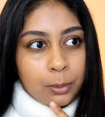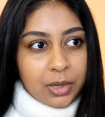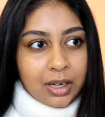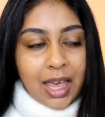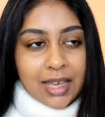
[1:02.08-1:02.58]

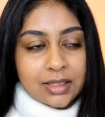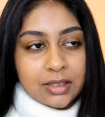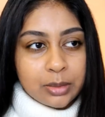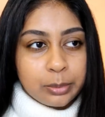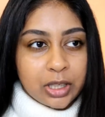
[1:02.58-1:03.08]
but
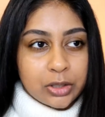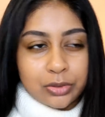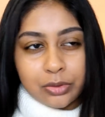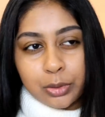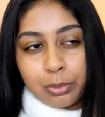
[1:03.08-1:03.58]
hesitant because
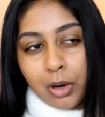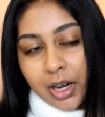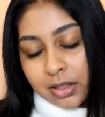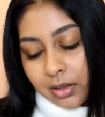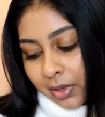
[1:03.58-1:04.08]
of the
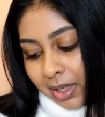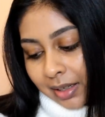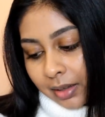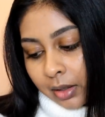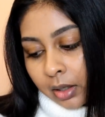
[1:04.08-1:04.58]
price of it,